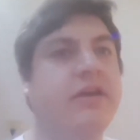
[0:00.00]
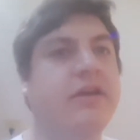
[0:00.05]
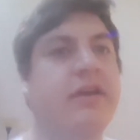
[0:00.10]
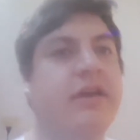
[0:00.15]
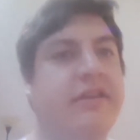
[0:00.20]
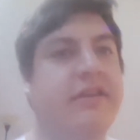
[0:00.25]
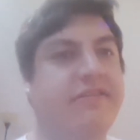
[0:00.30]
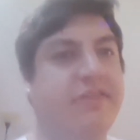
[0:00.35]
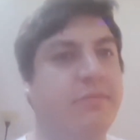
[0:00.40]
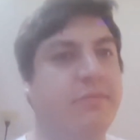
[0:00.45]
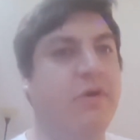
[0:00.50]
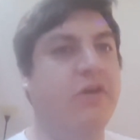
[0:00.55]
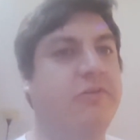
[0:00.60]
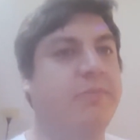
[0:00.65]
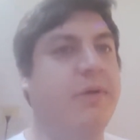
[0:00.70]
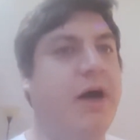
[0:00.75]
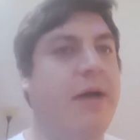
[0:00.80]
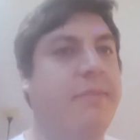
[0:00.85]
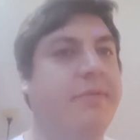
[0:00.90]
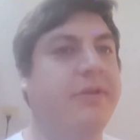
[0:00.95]
is the most
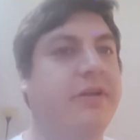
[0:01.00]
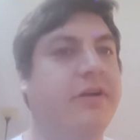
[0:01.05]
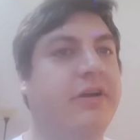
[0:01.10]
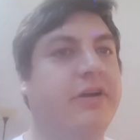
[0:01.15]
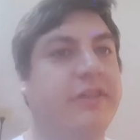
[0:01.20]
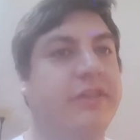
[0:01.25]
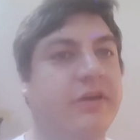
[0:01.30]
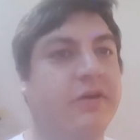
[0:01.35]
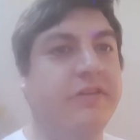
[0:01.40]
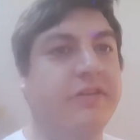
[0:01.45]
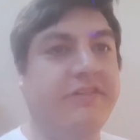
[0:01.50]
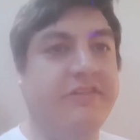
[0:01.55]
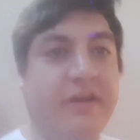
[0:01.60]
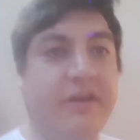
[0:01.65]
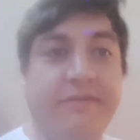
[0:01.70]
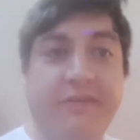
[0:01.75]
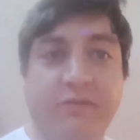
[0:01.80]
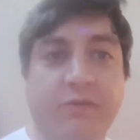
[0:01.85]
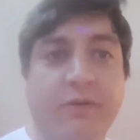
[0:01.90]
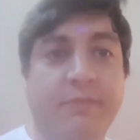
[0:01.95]
popular, and the old stuff
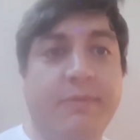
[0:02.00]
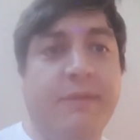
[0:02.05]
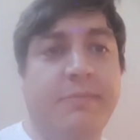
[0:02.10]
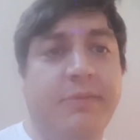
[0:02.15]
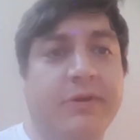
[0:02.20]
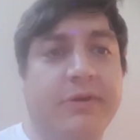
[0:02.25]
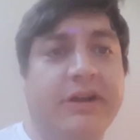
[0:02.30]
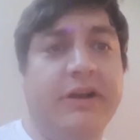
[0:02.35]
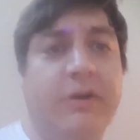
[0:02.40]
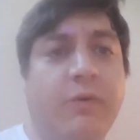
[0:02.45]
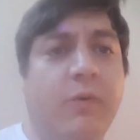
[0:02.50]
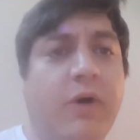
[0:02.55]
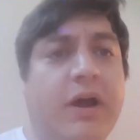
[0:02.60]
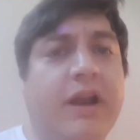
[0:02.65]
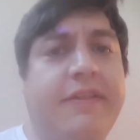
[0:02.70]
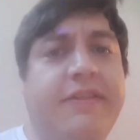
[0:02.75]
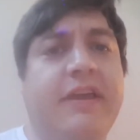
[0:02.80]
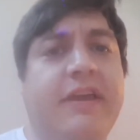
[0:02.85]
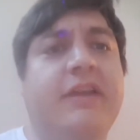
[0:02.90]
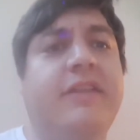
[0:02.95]
is what people are going to want
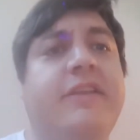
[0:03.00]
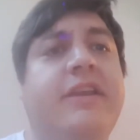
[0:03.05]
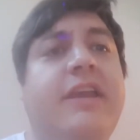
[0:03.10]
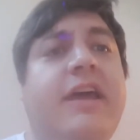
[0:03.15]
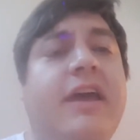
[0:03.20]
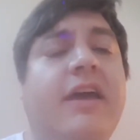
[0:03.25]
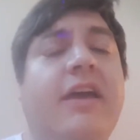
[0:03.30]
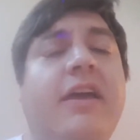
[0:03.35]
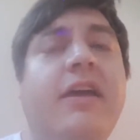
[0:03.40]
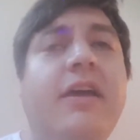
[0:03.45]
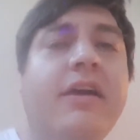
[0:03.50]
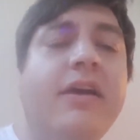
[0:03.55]
at the end of the day.